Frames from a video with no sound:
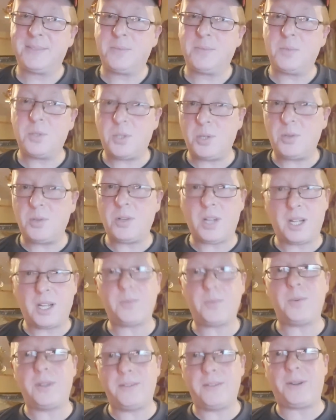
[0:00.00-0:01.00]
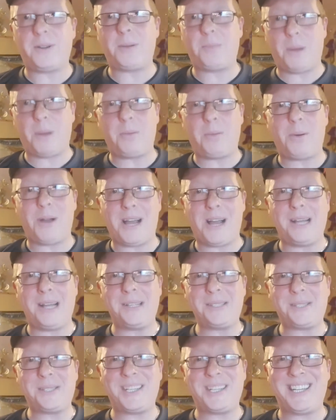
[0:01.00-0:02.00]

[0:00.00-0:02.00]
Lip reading: Would you like one of our bubble hats?